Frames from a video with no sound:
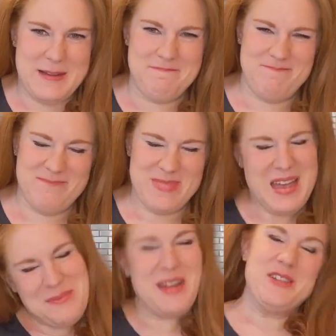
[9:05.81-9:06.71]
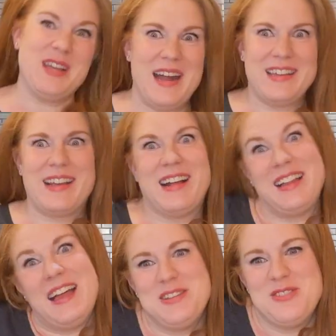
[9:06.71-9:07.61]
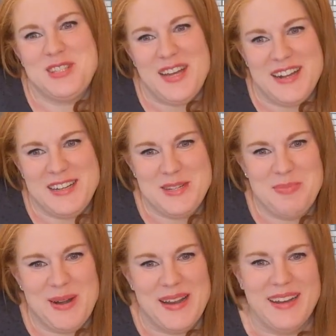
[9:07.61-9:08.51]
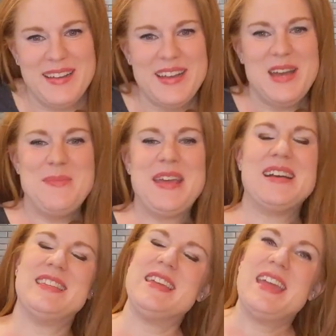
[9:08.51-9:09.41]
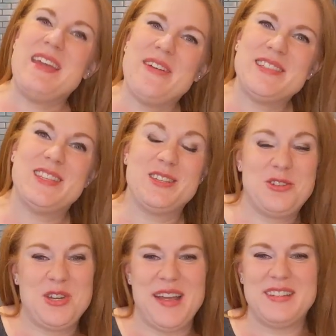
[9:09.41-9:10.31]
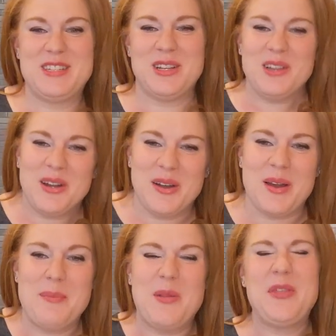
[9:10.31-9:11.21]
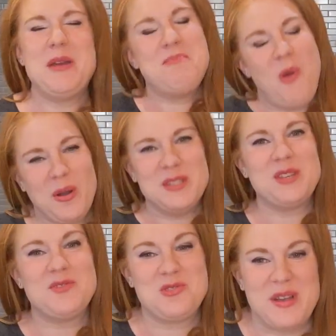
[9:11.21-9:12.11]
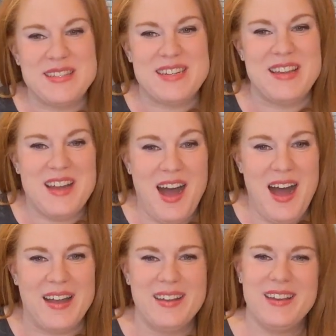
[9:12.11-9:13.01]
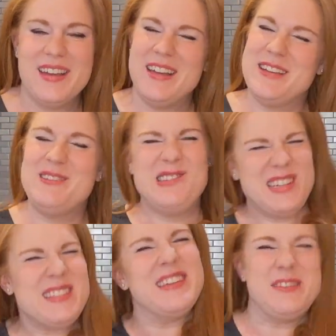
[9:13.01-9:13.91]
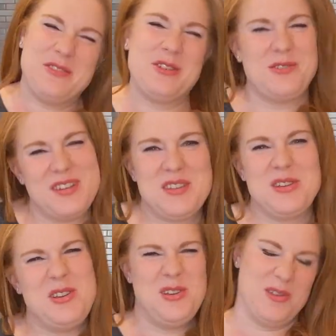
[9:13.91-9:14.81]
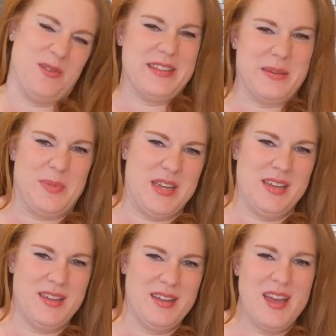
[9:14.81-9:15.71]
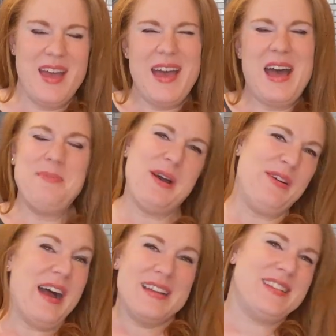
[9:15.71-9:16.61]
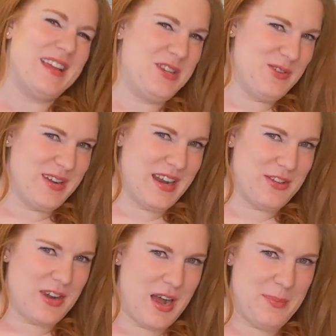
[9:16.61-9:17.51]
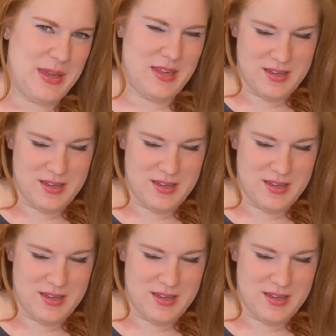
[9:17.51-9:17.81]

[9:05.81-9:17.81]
Um, I'm actually kind of glad you decided to burn it because it gave us this chance to learn about the importance of trusting God, just like you should trust your recipe. How about I send you another copy?